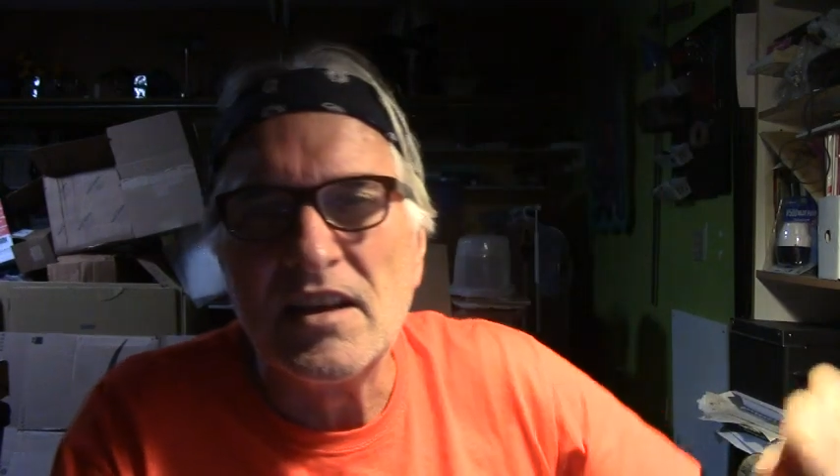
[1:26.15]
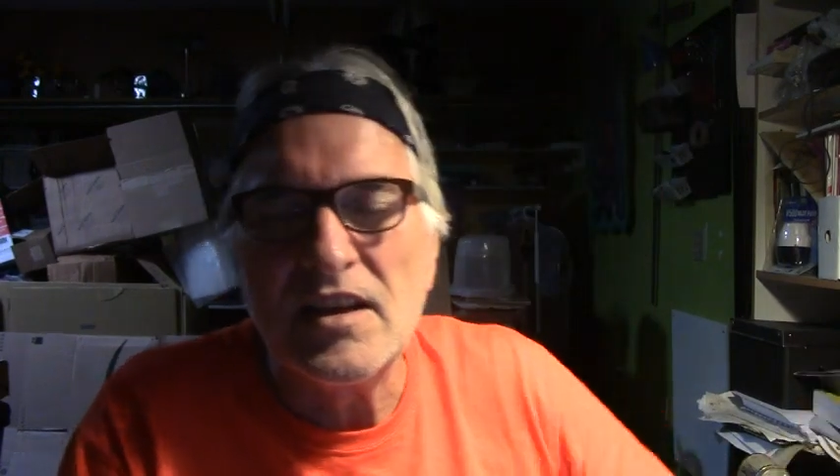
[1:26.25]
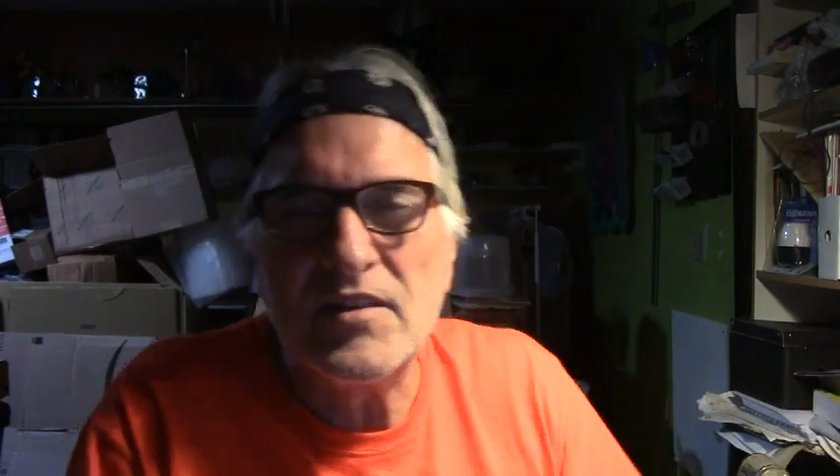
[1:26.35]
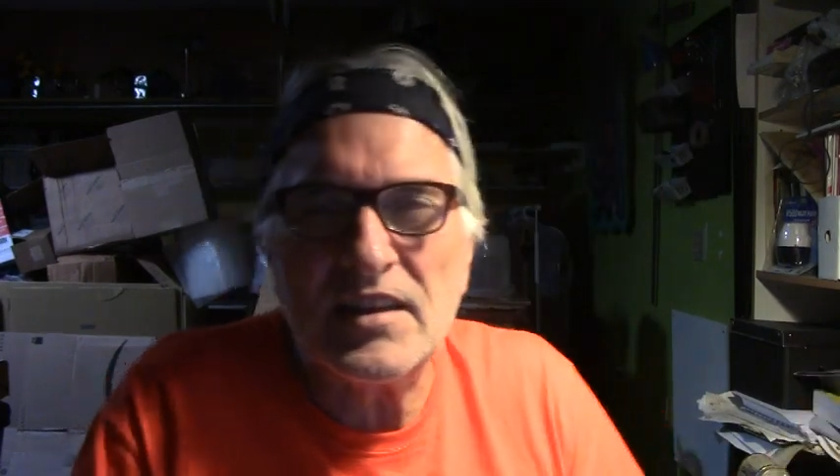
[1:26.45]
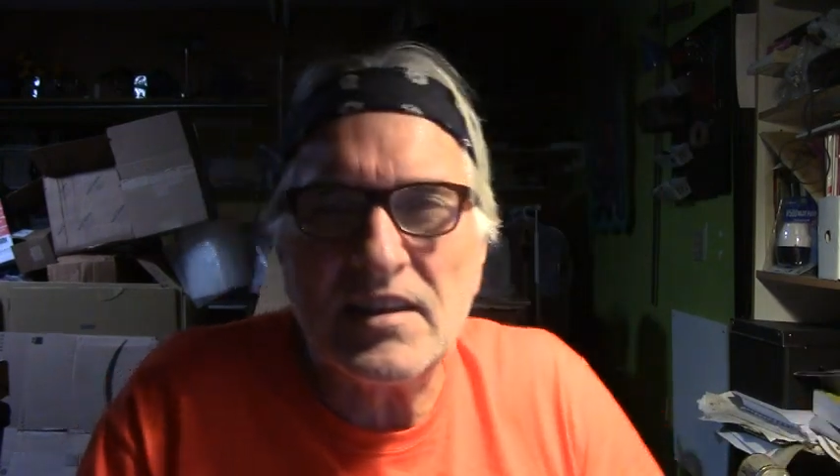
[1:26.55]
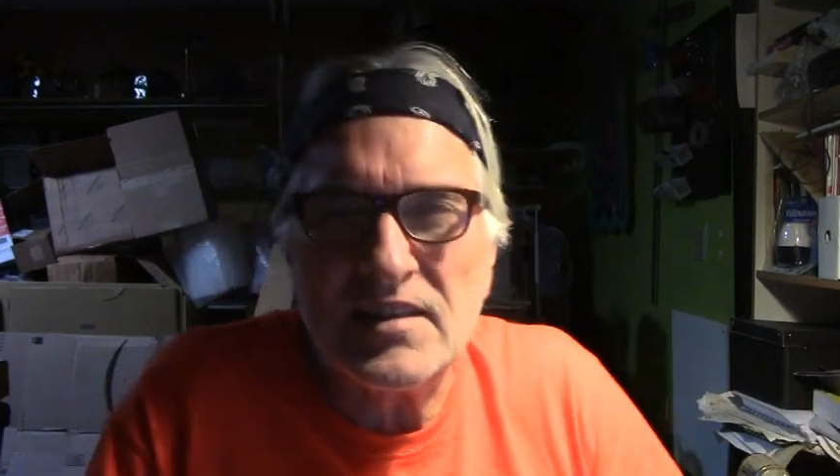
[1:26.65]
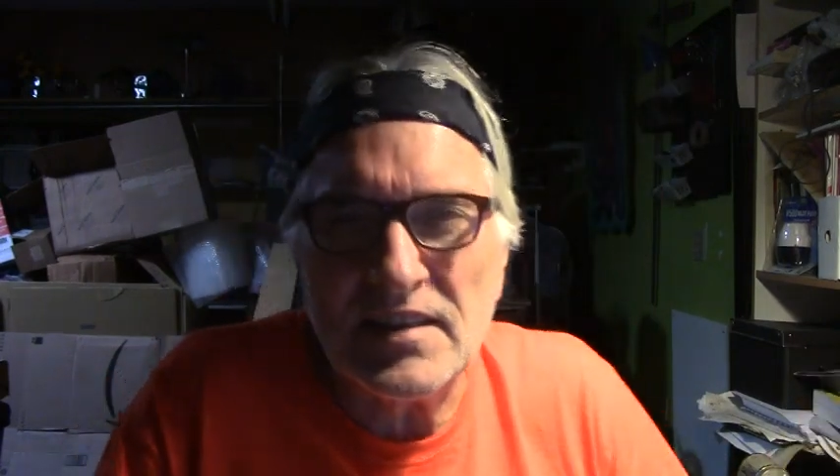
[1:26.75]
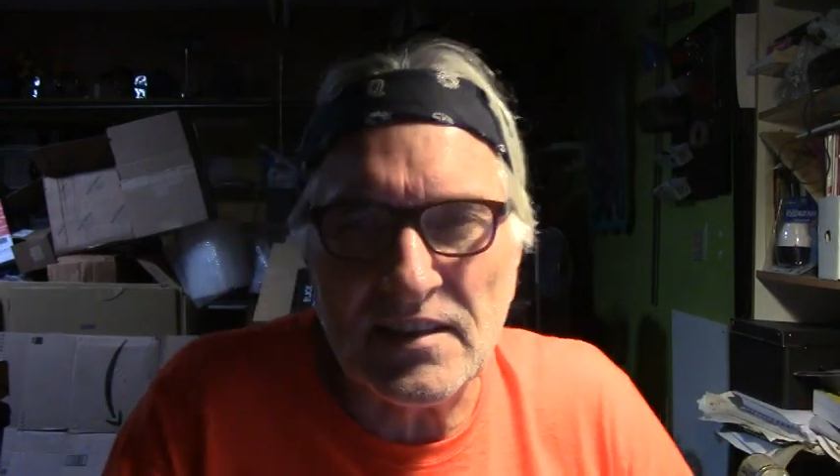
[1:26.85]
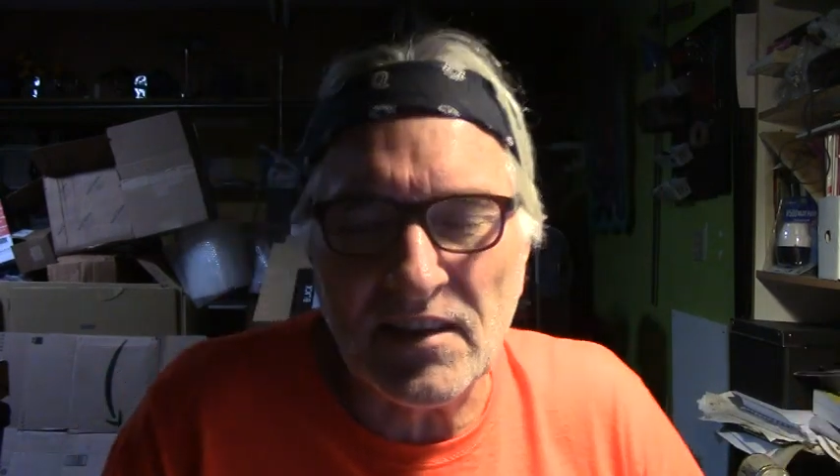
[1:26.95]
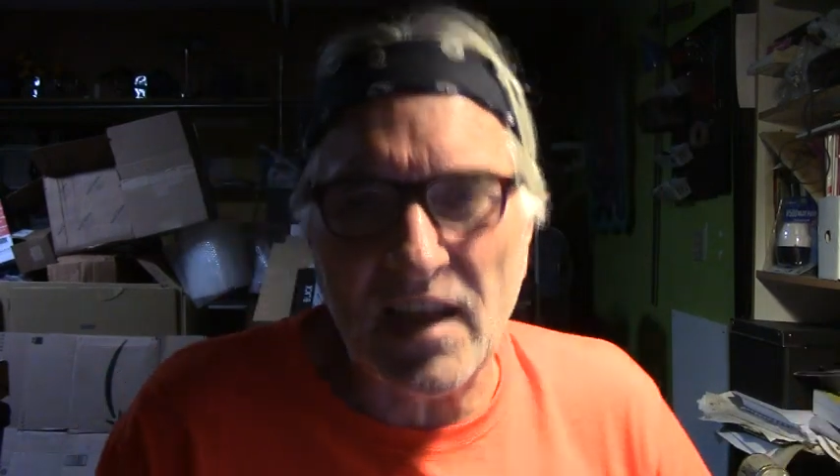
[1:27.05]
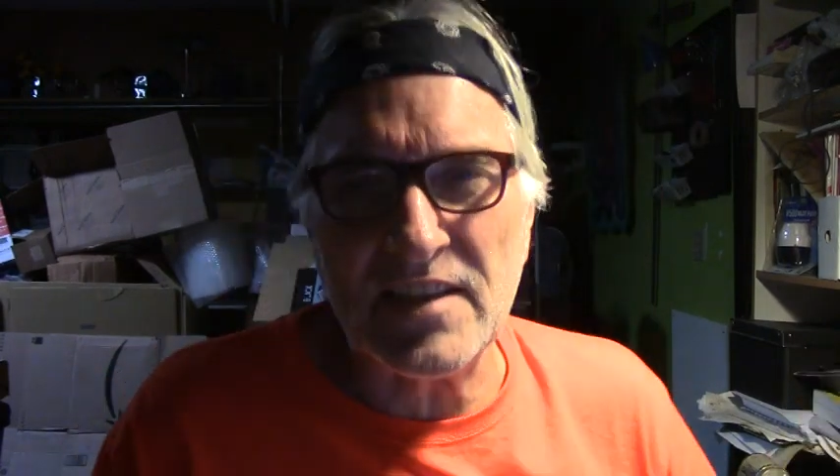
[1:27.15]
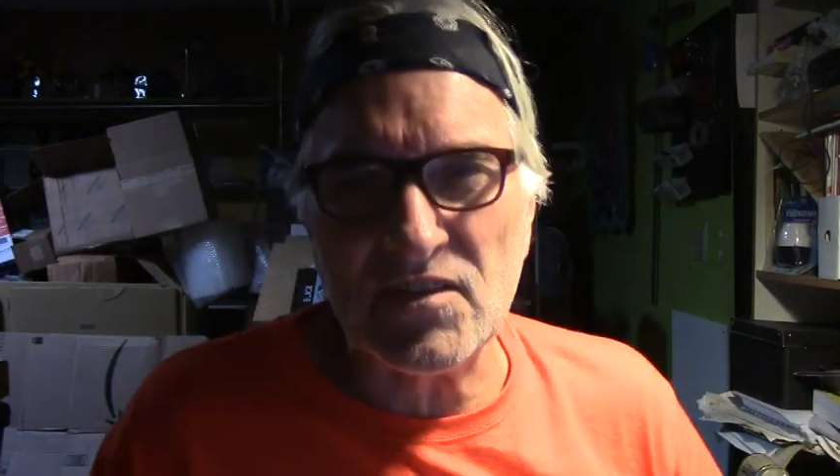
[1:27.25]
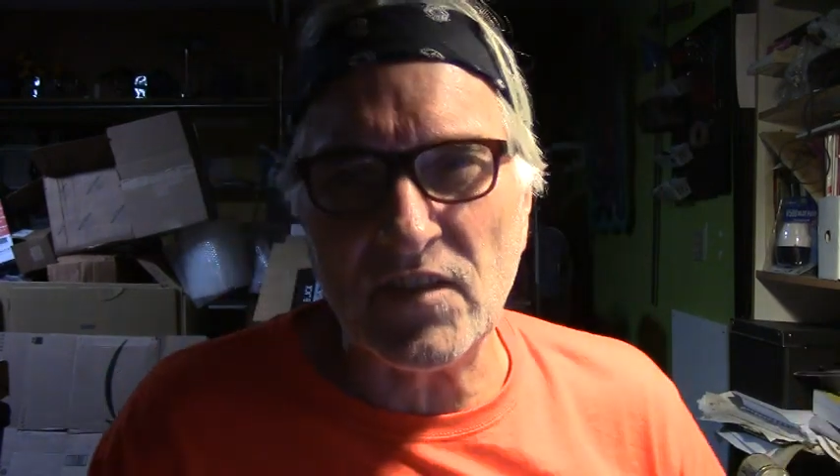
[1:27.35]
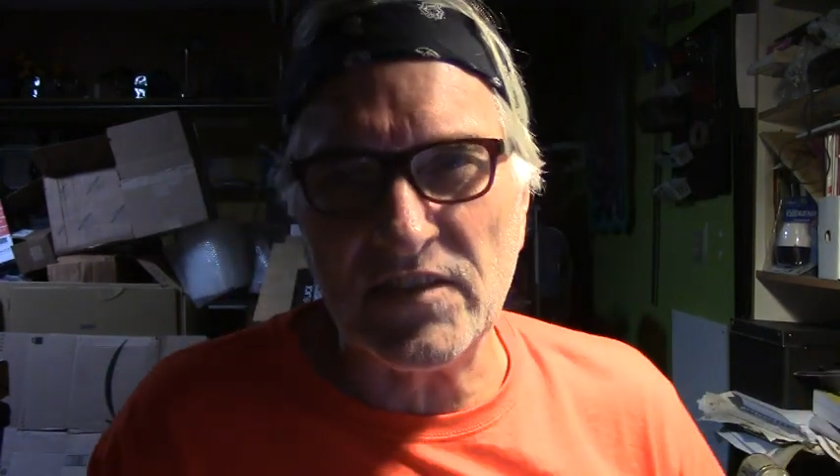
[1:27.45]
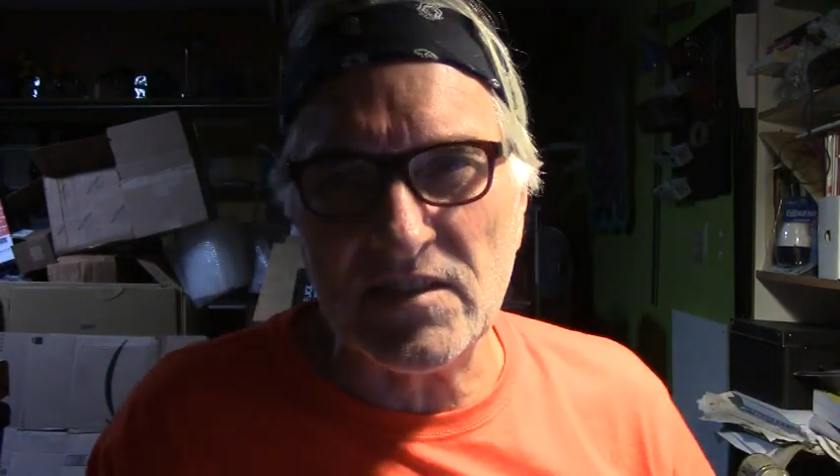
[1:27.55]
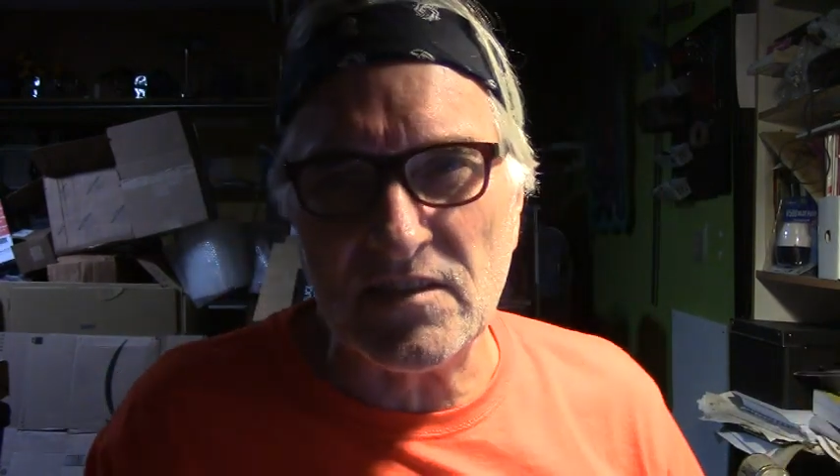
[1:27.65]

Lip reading: thick and thin lines on the